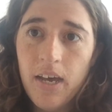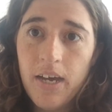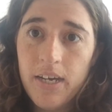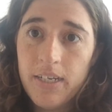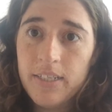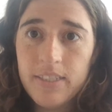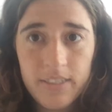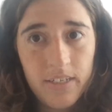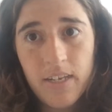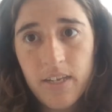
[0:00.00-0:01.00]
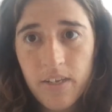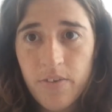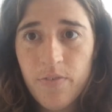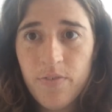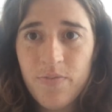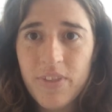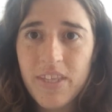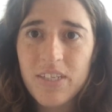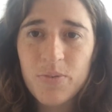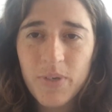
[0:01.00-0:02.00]
And
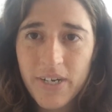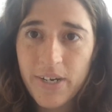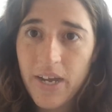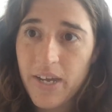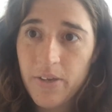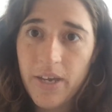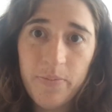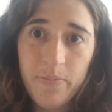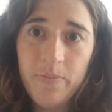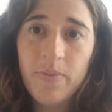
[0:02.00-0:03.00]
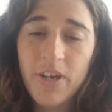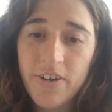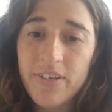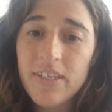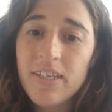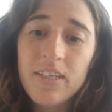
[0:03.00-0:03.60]
that's where I am currently,